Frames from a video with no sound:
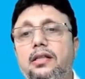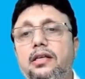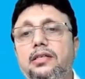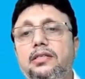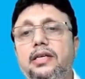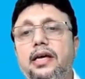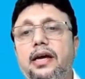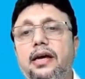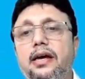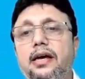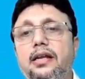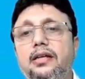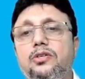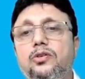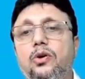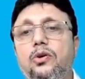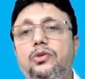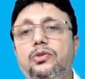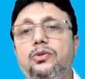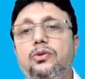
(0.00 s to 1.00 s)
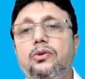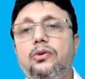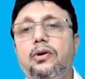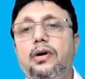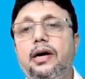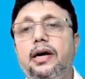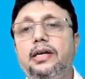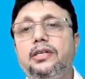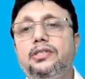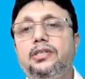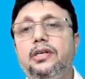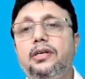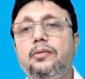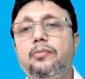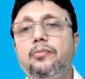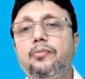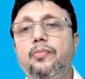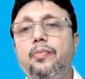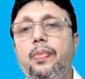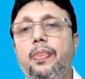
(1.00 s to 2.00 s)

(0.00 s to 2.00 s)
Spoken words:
this angle is also IC,